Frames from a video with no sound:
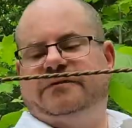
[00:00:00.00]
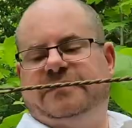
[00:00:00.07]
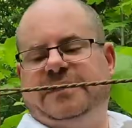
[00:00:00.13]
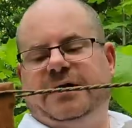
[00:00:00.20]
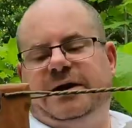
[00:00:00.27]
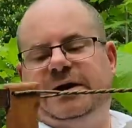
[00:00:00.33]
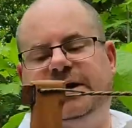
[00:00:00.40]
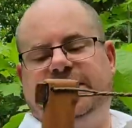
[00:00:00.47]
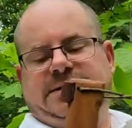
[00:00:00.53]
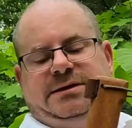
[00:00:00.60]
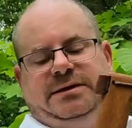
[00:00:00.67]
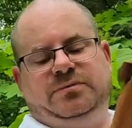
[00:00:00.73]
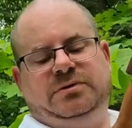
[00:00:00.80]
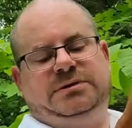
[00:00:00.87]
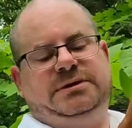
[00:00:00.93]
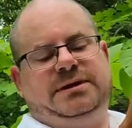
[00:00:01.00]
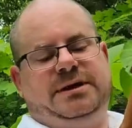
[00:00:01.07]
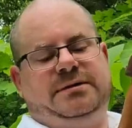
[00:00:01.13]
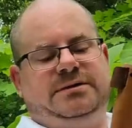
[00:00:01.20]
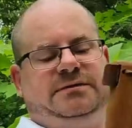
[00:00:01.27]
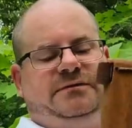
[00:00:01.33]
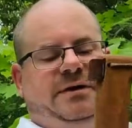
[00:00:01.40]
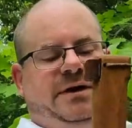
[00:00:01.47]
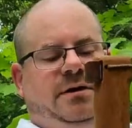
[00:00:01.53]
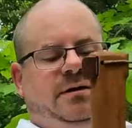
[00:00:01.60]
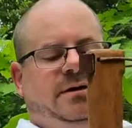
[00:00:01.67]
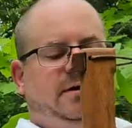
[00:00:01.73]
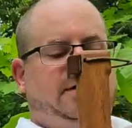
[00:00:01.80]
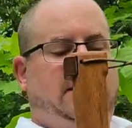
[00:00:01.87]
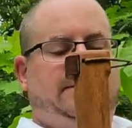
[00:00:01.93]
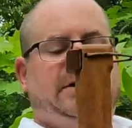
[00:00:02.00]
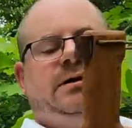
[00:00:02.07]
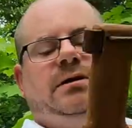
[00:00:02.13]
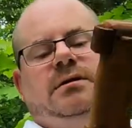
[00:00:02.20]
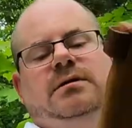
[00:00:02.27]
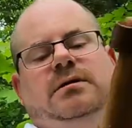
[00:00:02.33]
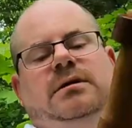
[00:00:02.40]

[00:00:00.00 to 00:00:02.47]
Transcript: very nicely put together. It's very ergonomic.